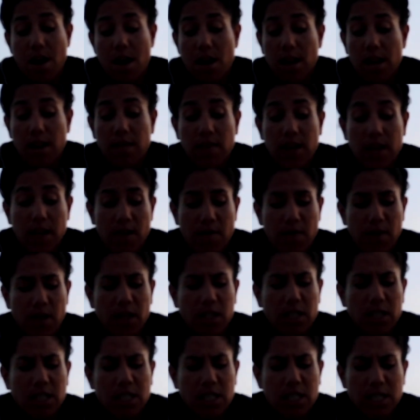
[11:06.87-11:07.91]
living a
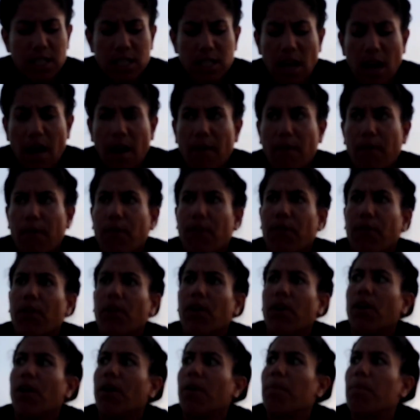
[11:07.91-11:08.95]
very tough
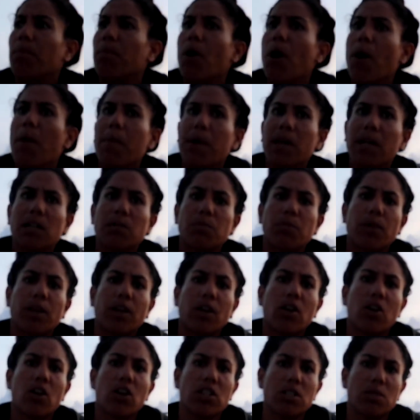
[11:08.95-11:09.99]
moment
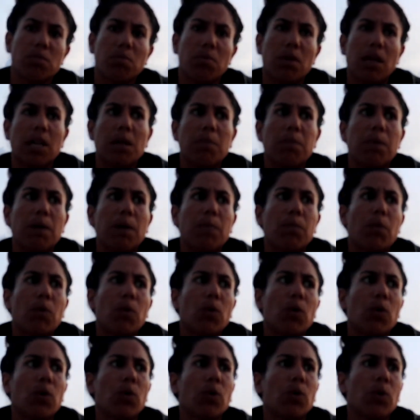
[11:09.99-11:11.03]
because many
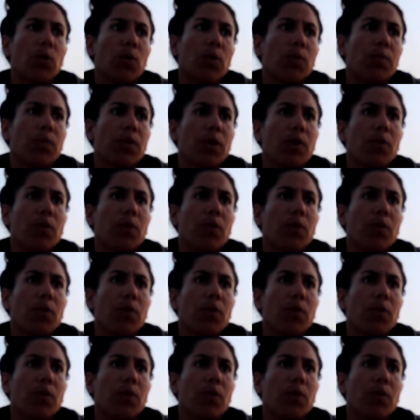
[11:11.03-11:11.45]
people